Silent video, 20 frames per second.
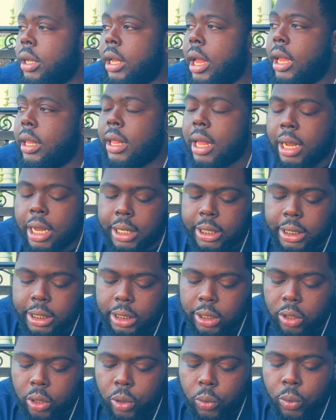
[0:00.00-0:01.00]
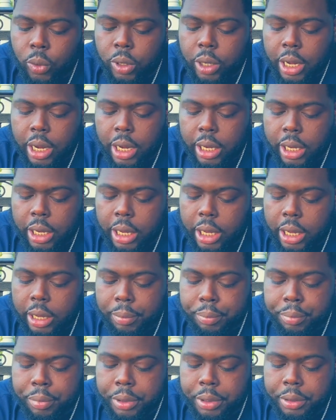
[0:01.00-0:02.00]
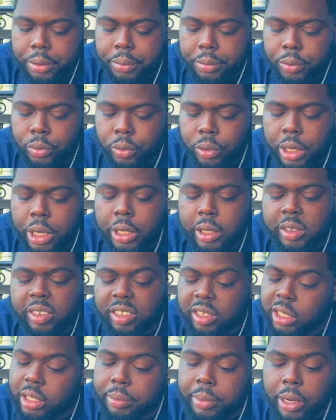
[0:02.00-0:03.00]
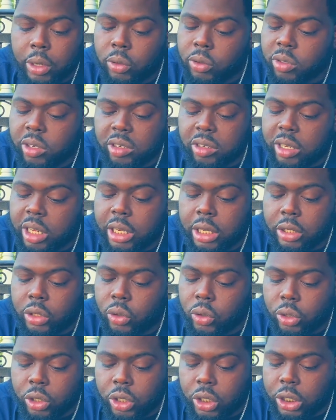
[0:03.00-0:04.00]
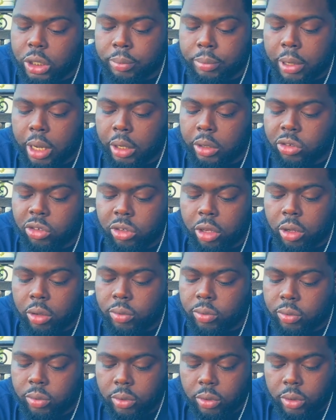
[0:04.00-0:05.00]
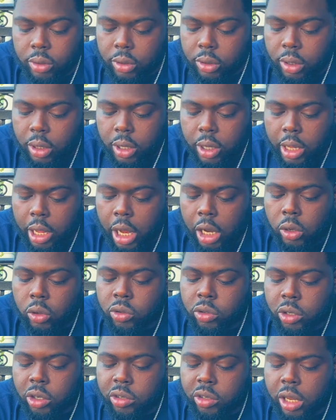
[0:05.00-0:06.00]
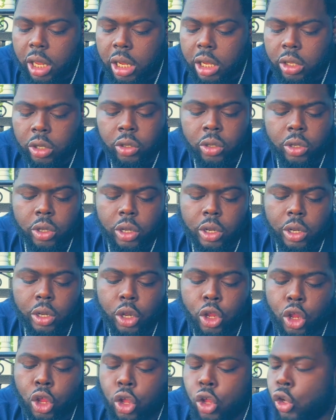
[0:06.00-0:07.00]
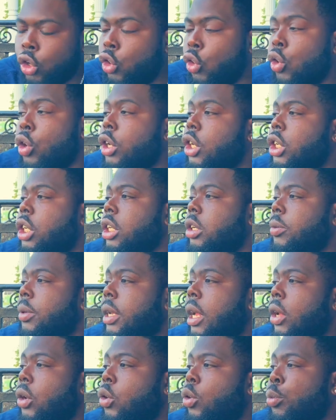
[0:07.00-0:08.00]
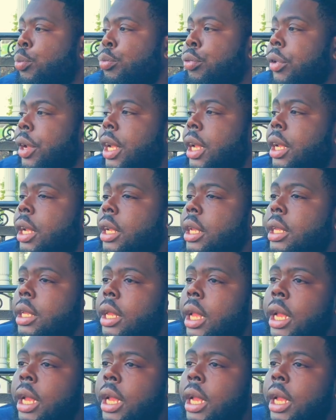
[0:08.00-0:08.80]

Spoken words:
That's how that shit go. It work hand in hand, brother. You need a team. Ain't no such thing as doing this shit by yourself. Ain't no such thing as doing this shit without no bread.